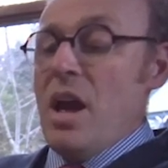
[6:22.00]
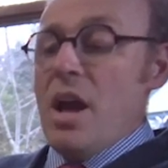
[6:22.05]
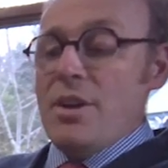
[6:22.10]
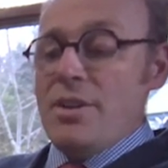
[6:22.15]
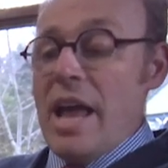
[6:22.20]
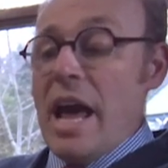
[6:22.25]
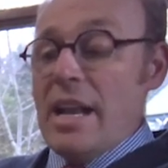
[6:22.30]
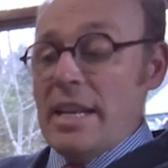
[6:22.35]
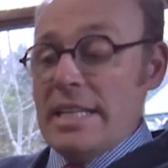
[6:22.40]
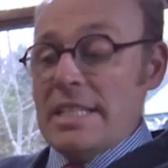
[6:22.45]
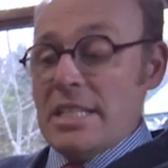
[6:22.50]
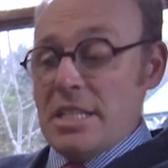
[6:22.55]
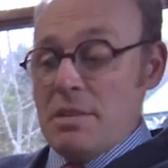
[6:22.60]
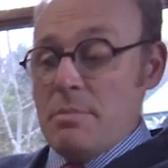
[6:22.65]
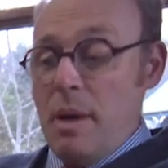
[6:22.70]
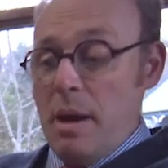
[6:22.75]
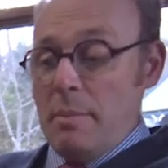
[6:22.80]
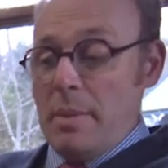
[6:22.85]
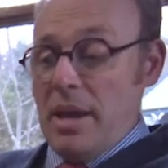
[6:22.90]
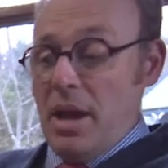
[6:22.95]
"Now listen,
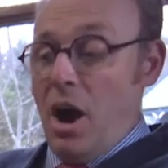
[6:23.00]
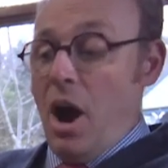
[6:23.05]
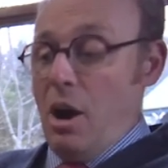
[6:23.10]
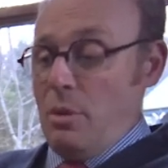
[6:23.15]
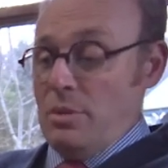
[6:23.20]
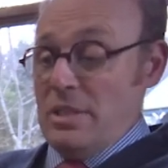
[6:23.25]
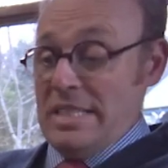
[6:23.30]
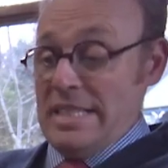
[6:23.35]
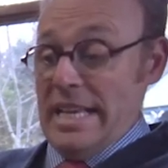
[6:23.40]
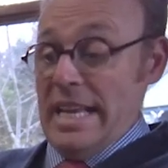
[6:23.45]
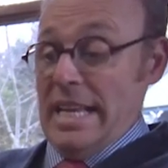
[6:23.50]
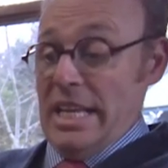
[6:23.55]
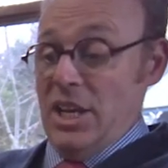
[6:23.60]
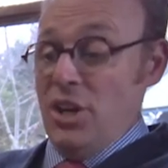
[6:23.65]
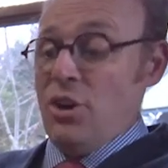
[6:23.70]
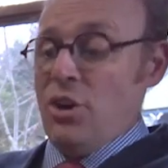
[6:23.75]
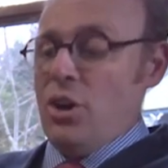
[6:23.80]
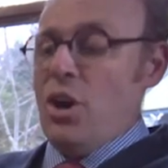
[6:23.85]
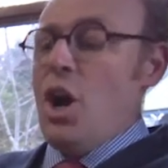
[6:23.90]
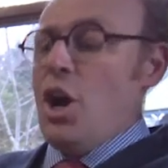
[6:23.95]
Mummy," I was telling
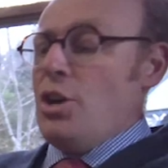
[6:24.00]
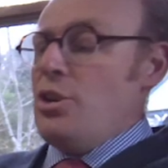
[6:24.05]
her.